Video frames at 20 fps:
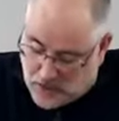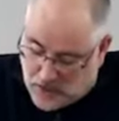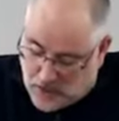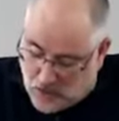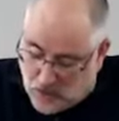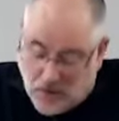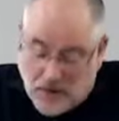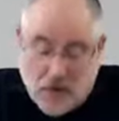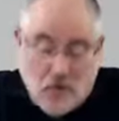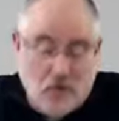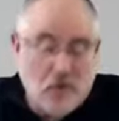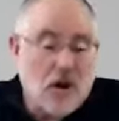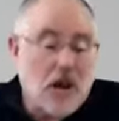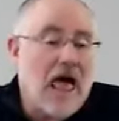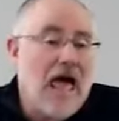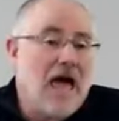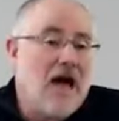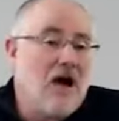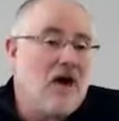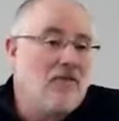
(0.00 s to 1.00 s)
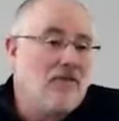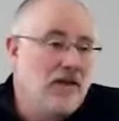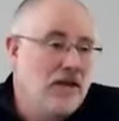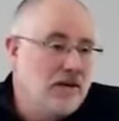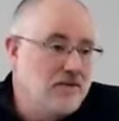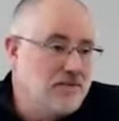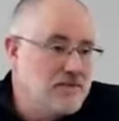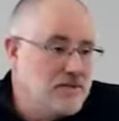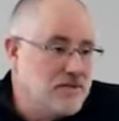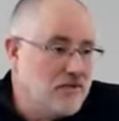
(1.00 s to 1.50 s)
We don't allow the
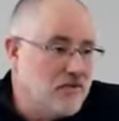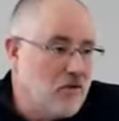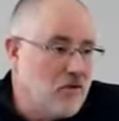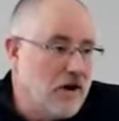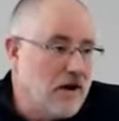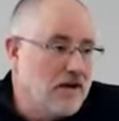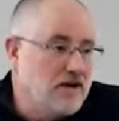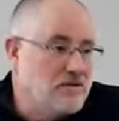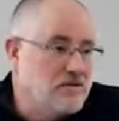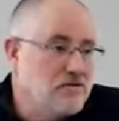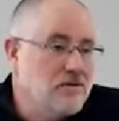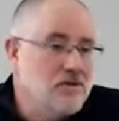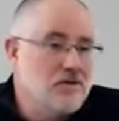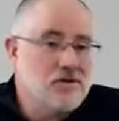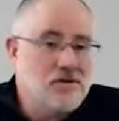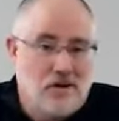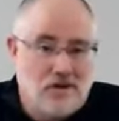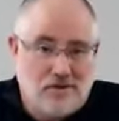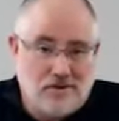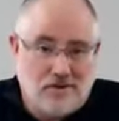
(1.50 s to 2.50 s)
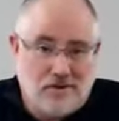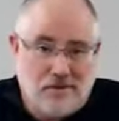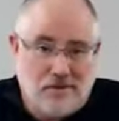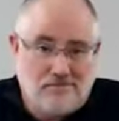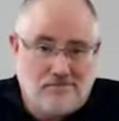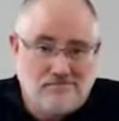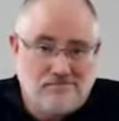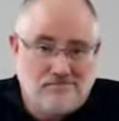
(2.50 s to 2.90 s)
enemies of Christ to shut us up.